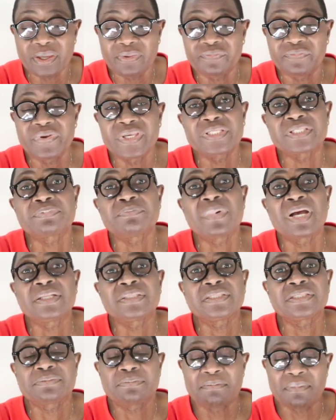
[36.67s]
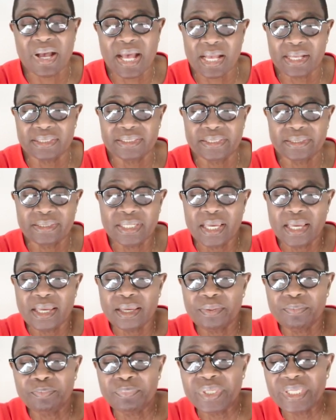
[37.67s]
This month might
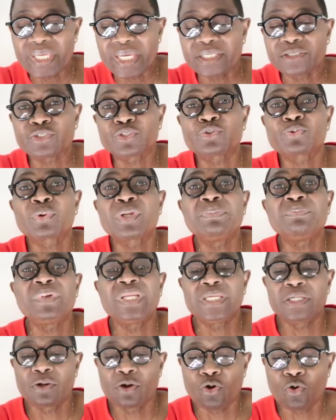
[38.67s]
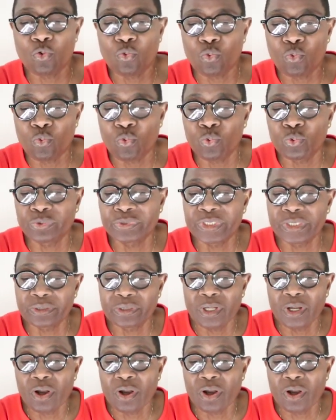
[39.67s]
be extremely cold